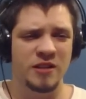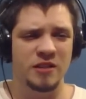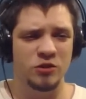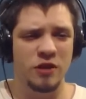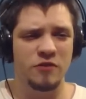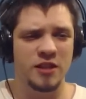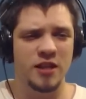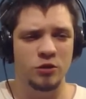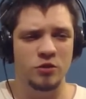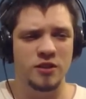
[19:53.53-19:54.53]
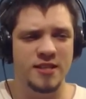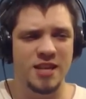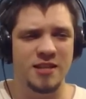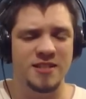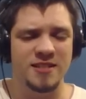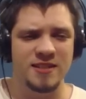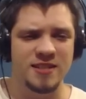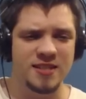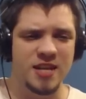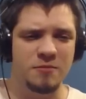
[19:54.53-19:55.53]
So everything I do in
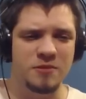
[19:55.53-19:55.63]
this game is